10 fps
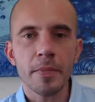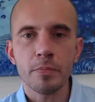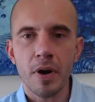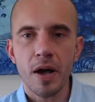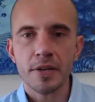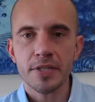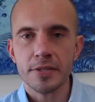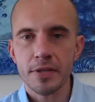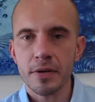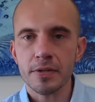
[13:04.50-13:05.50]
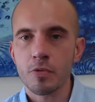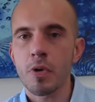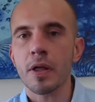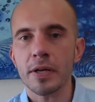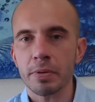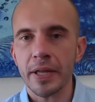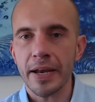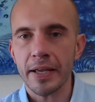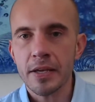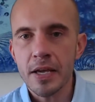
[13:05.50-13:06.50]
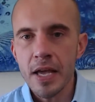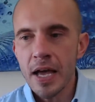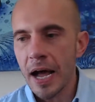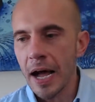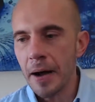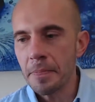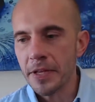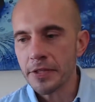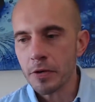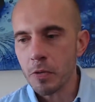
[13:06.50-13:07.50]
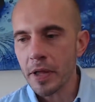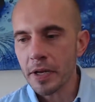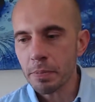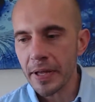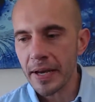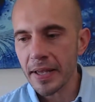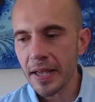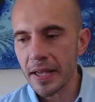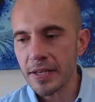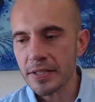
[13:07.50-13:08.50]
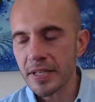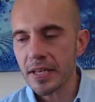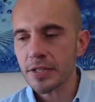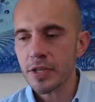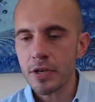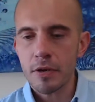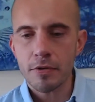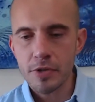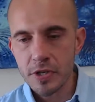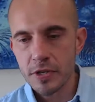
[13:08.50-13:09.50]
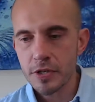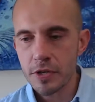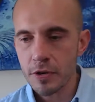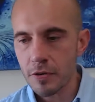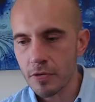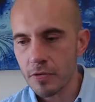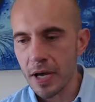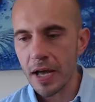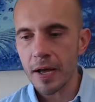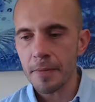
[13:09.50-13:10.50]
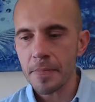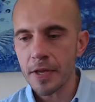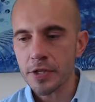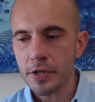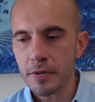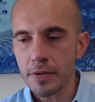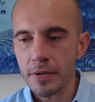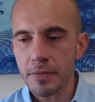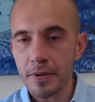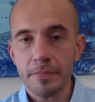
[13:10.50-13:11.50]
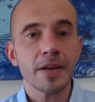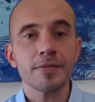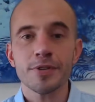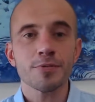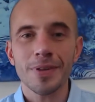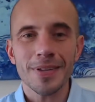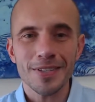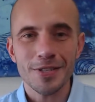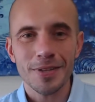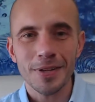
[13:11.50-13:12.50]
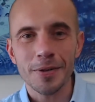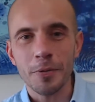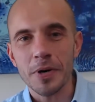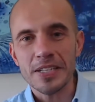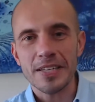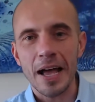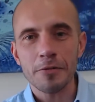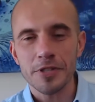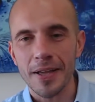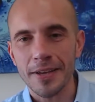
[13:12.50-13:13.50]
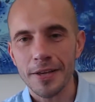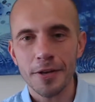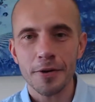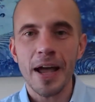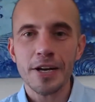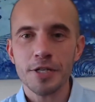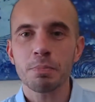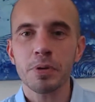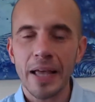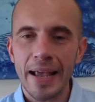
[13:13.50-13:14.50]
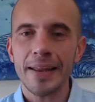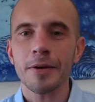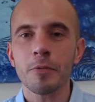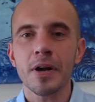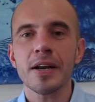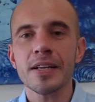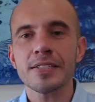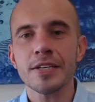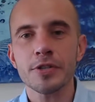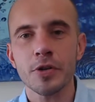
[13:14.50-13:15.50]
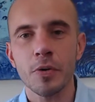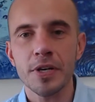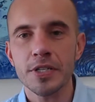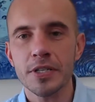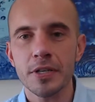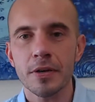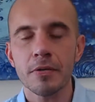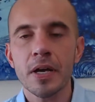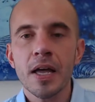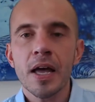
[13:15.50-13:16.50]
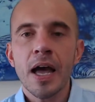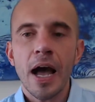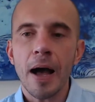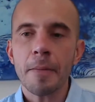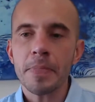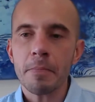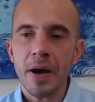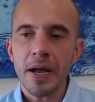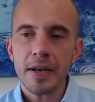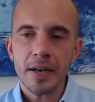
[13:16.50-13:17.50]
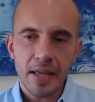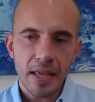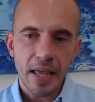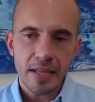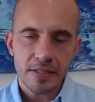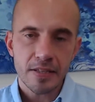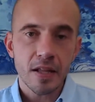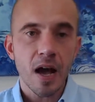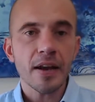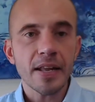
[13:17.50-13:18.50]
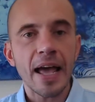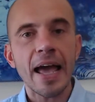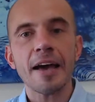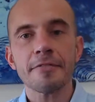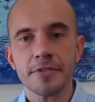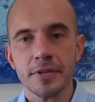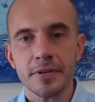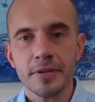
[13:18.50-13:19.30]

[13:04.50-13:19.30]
process known as quality planning. And so quality planning is used to it's really just literally what it sounds like. You're actually planning what it is that you're going to do, but it's not after